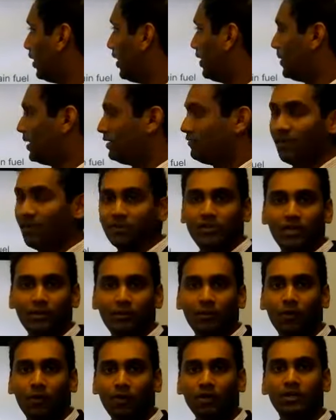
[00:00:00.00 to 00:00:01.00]
And then we have
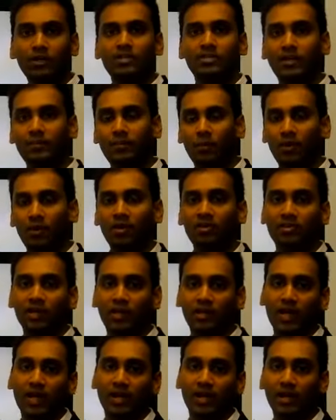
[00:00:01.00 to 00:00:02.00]
set point. Set point is our
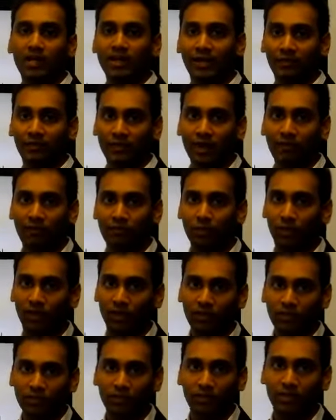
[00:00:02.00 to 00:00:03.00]
target that we have to
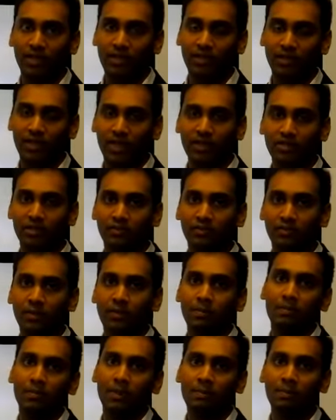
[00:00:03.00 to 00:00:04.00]
reach. In case of a
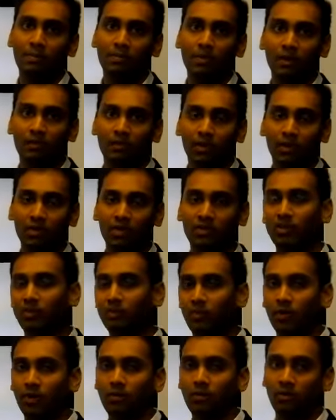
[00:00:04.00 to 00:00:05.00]
minimum governor, the
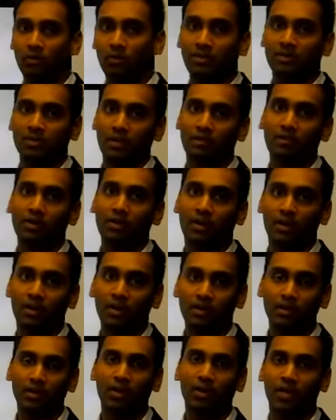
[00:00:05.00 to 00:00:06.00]
set point will be
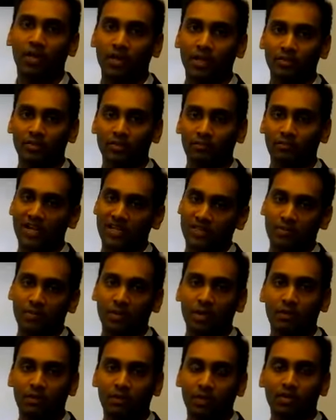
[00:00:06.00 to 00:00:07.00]
700. In case of maximum
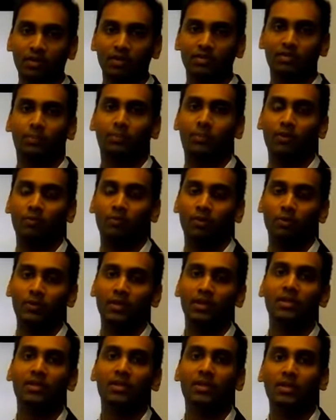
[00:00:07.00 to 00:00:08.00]
governor, the set point will
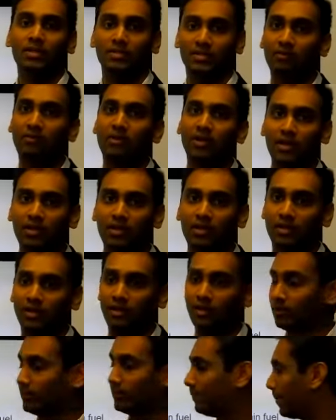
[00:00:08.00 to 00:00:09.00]
be 1700.